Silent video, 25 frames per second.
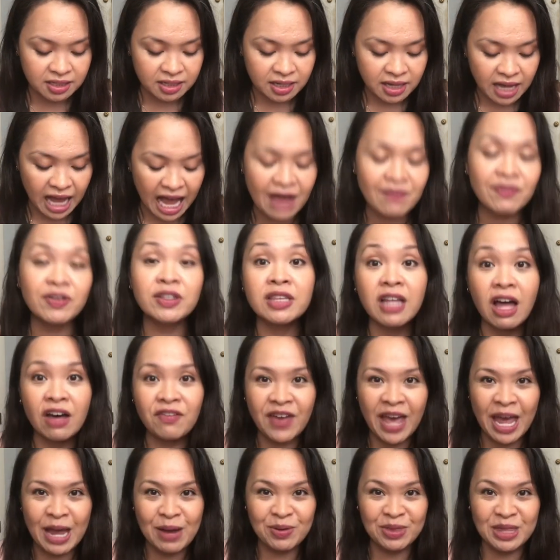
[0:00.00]
I have a
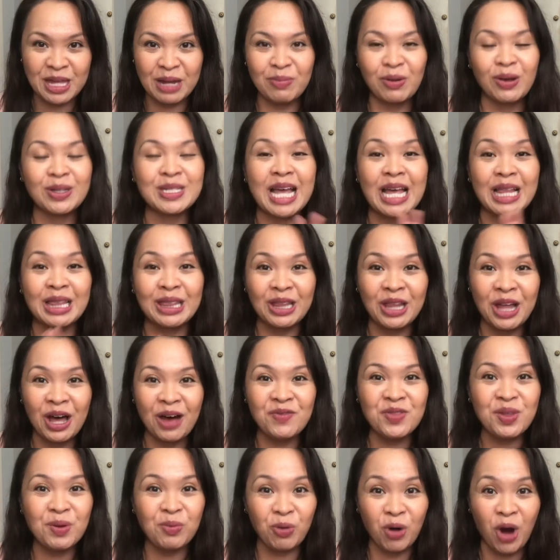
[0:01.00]
love-hate with it because I love
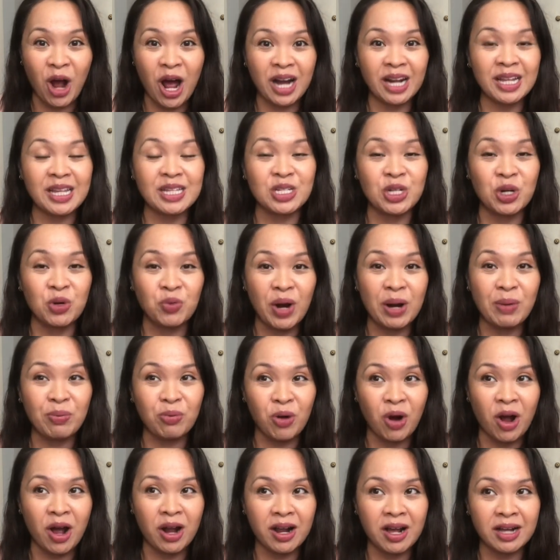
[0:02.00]
the product. It's a great
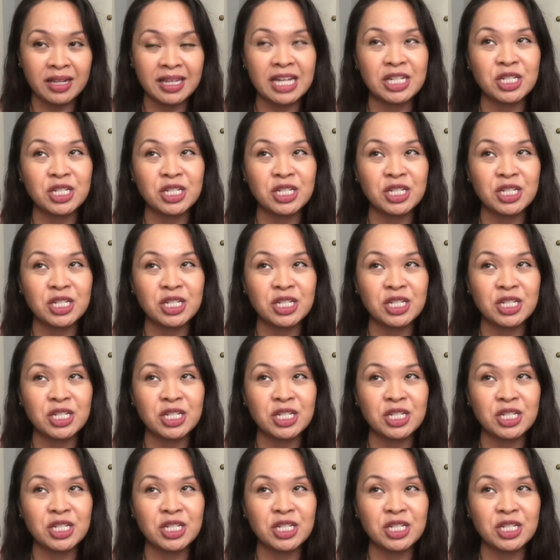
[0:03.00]
product.